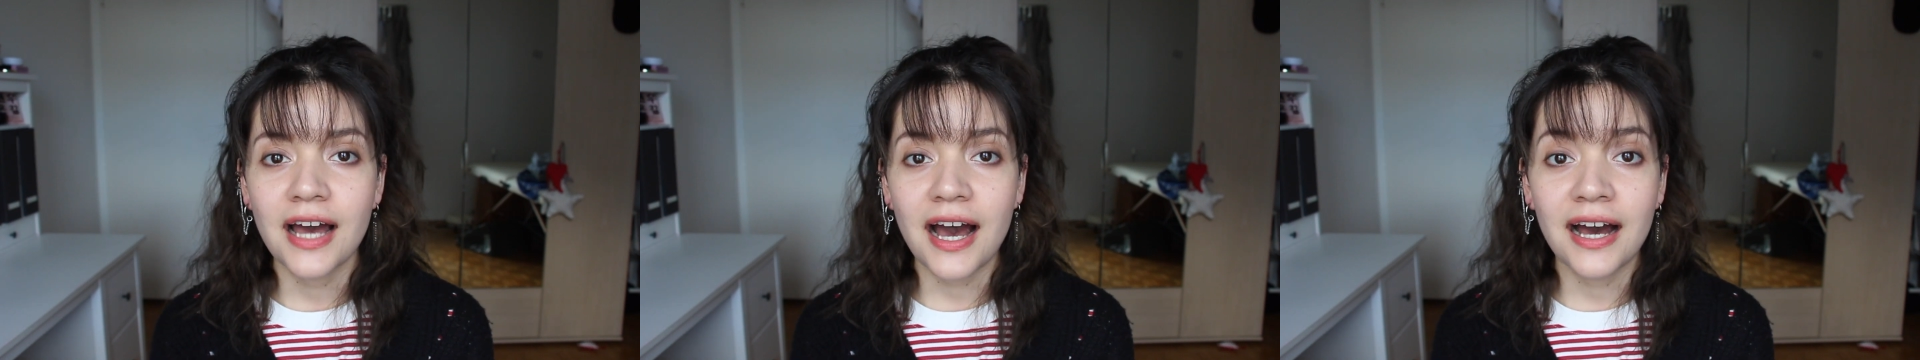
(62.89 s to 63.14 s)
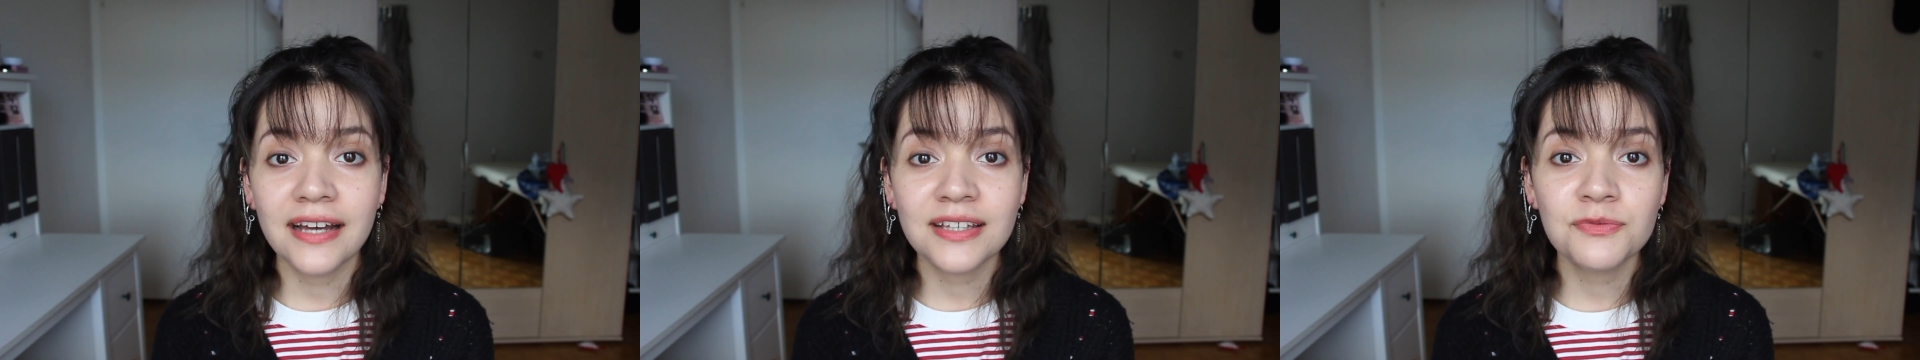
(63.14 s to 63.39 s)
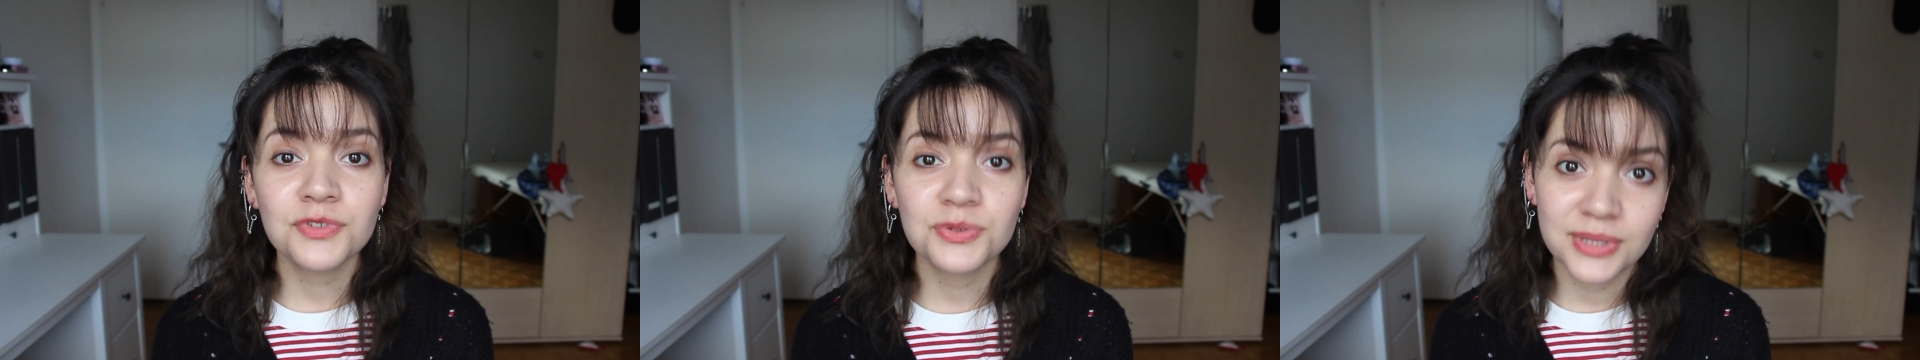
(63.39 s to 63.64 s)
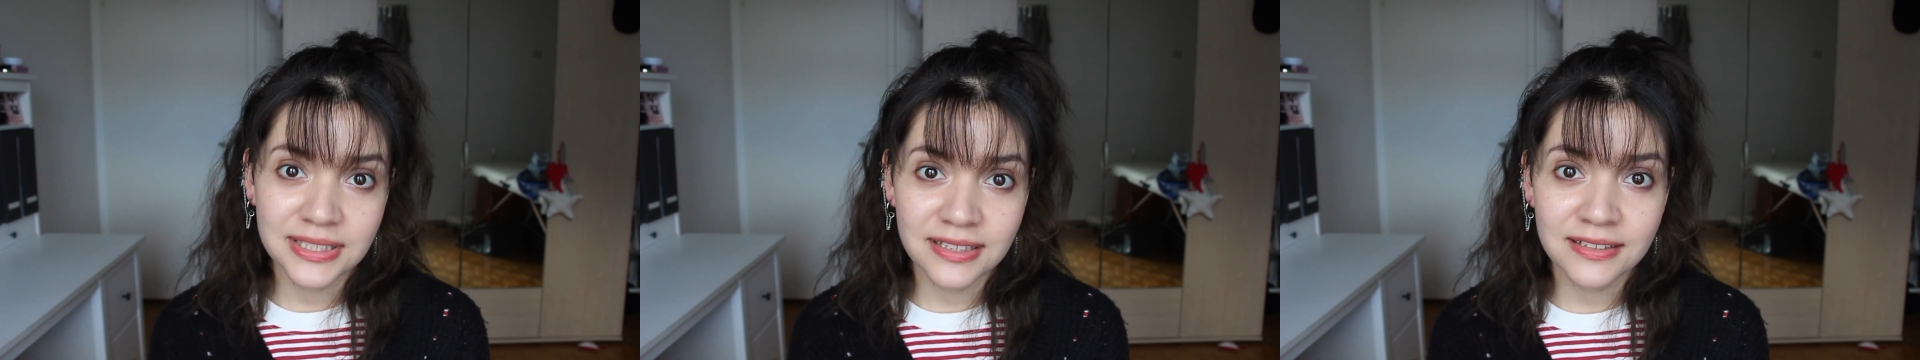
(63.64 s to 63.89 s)
I am from
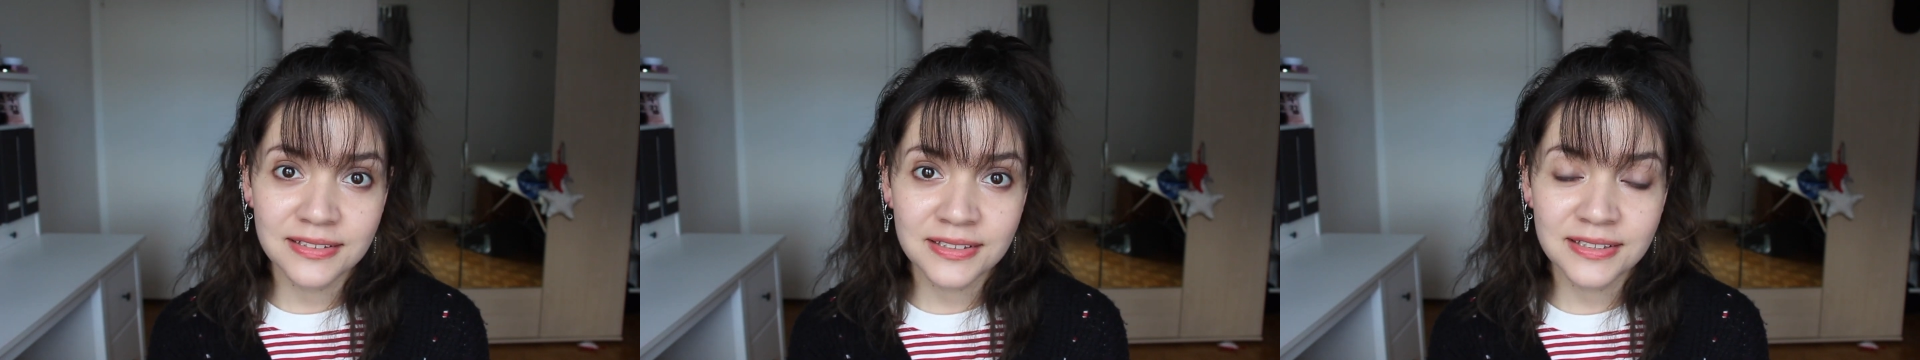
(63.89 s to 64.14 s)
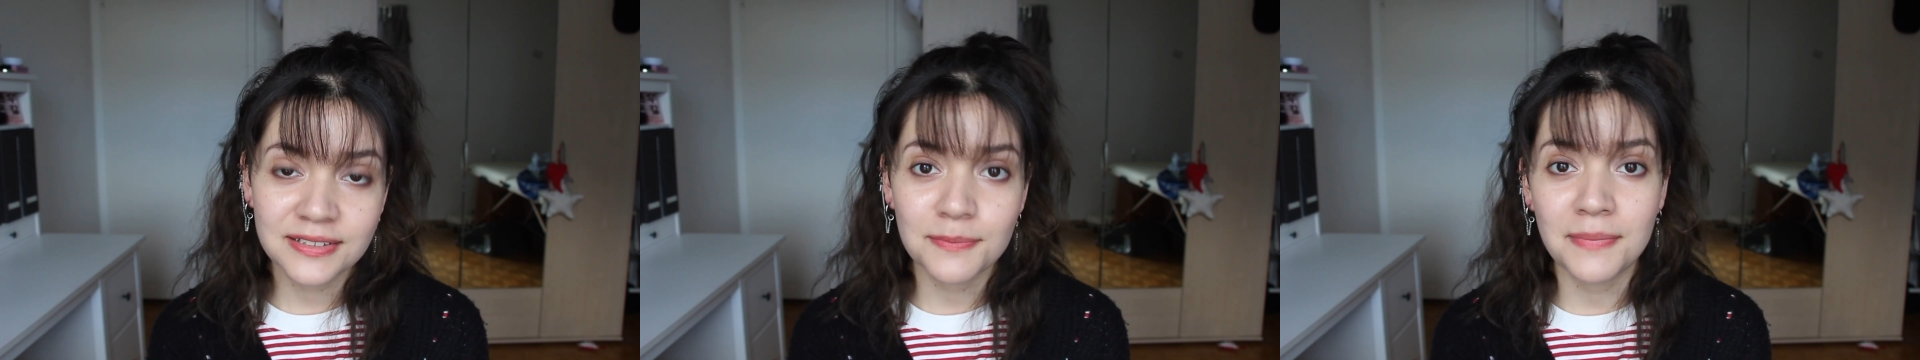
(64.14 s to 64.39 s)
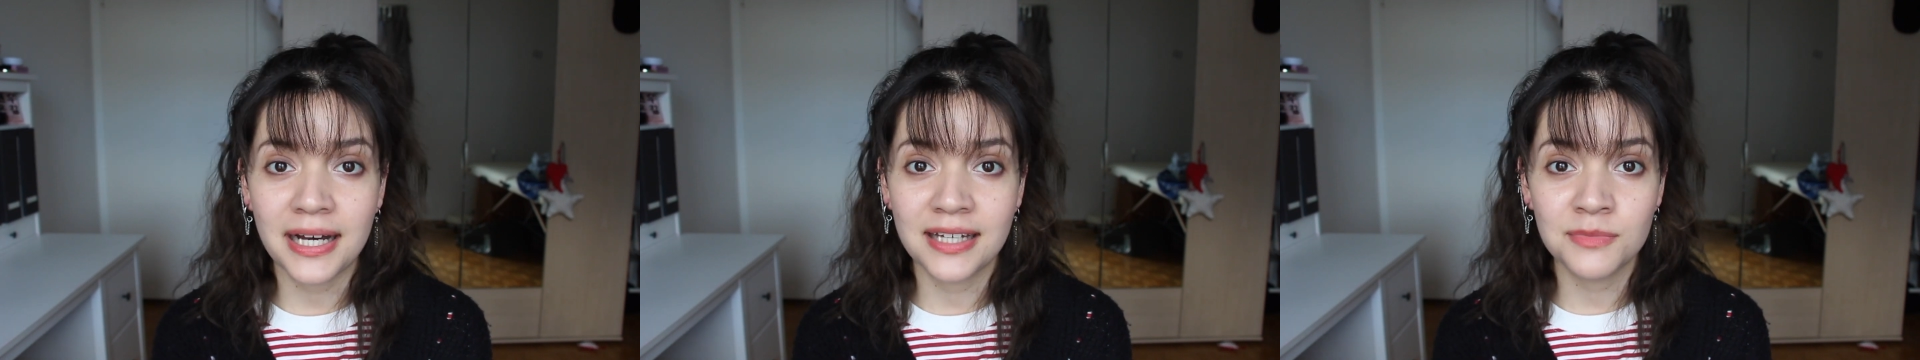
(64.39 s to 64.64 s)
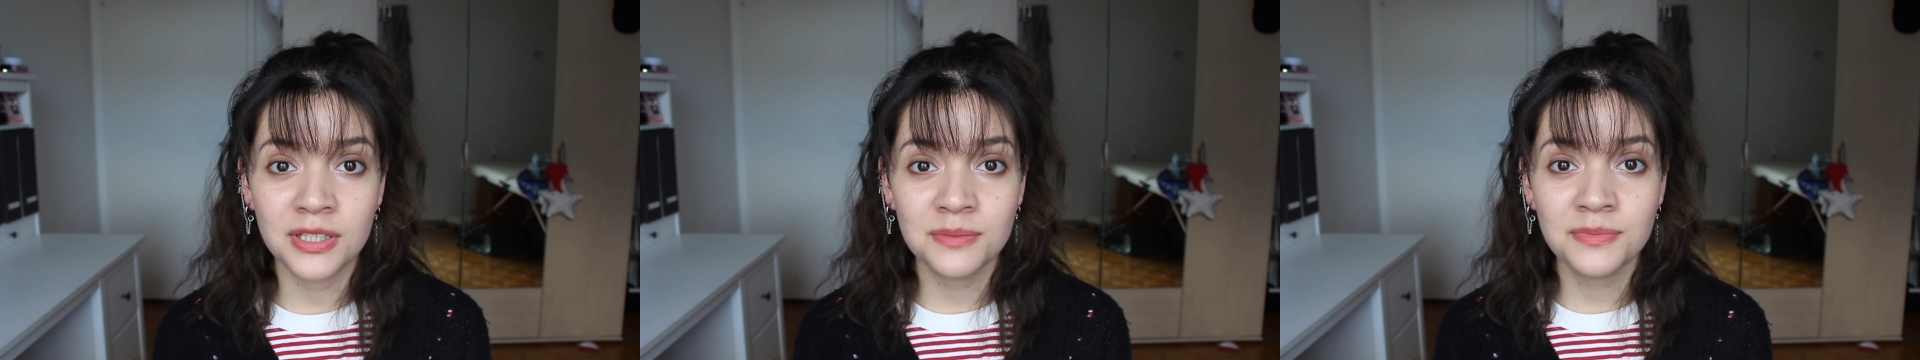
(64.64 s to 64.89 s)
Switzerland. My
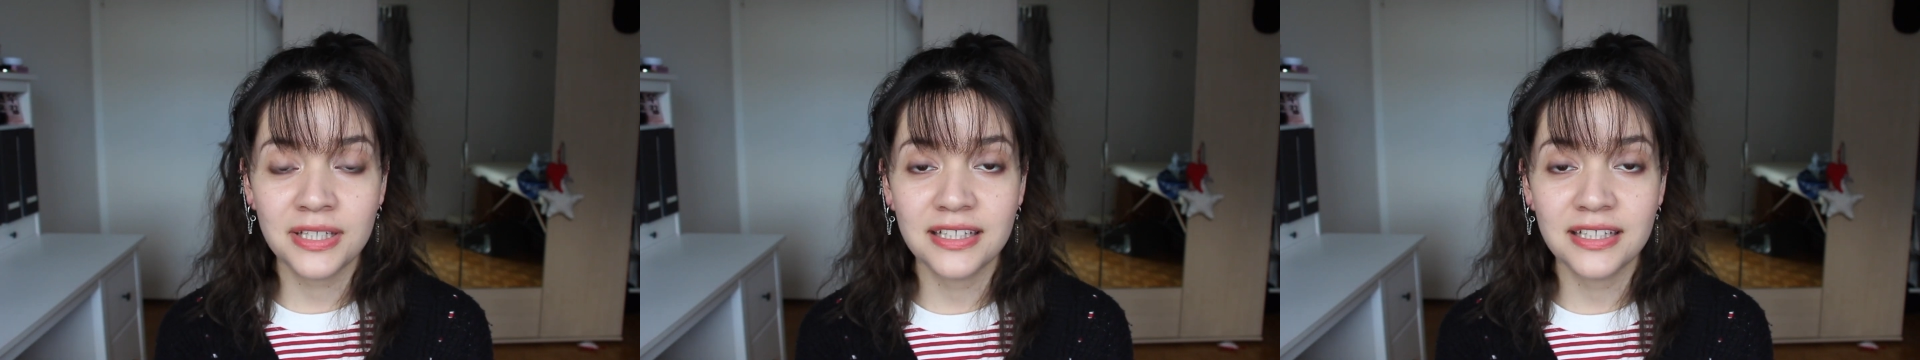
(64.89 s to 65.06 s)
mom